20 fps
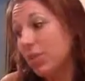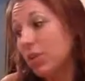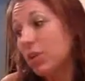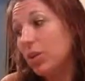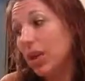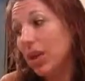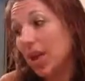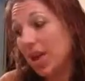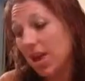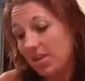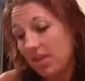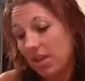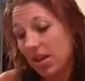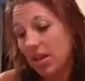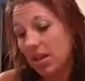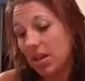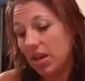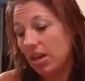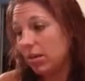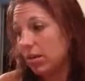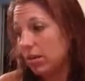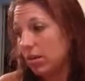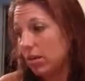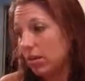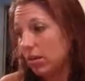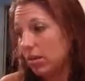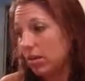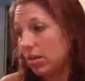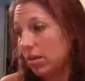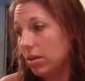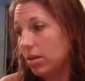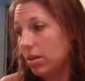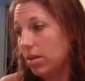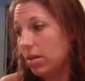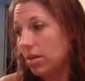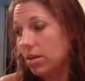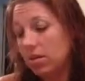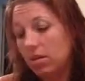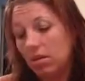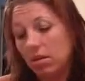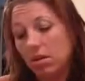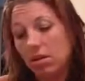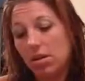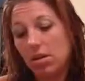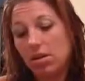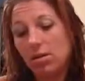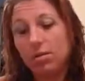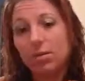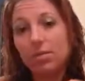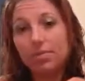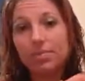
You can't have that, honey. No.